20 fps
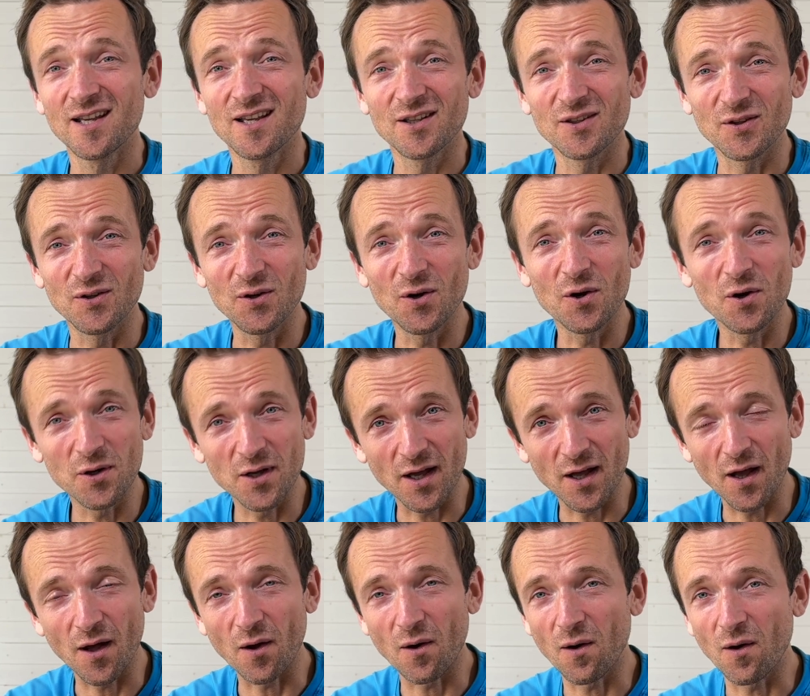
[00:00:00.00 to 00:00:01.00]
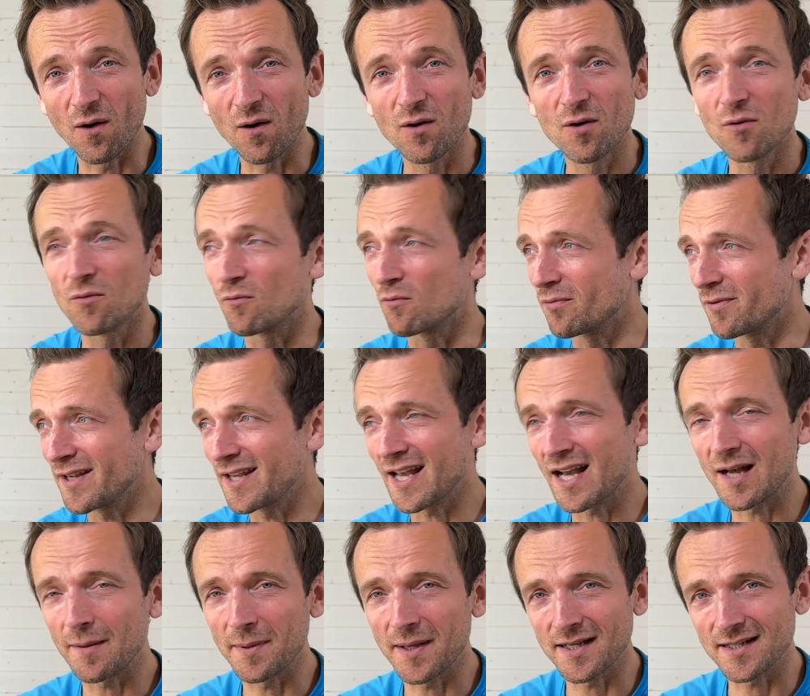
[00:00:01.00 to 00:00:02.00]
yoga or
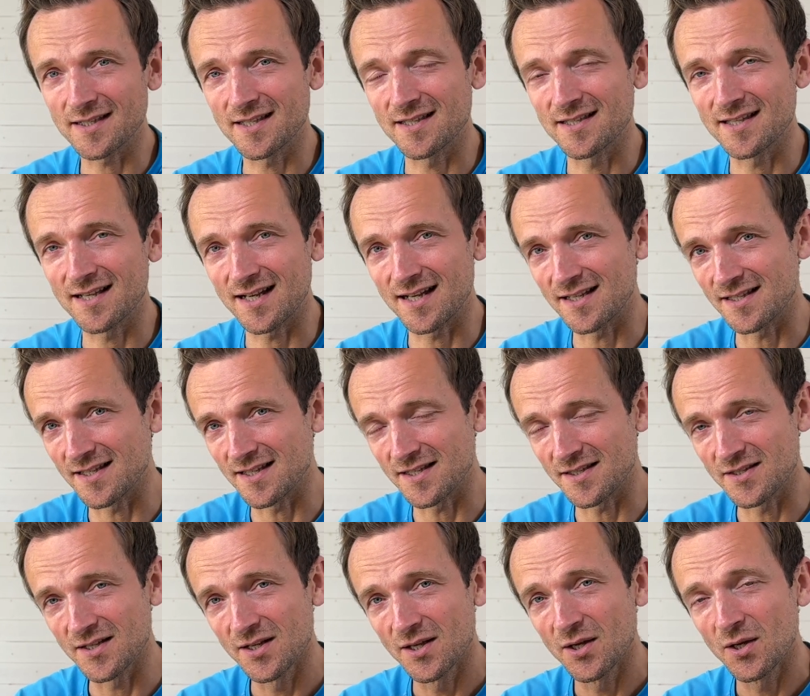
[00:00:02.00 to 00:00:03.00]
rehab exercises?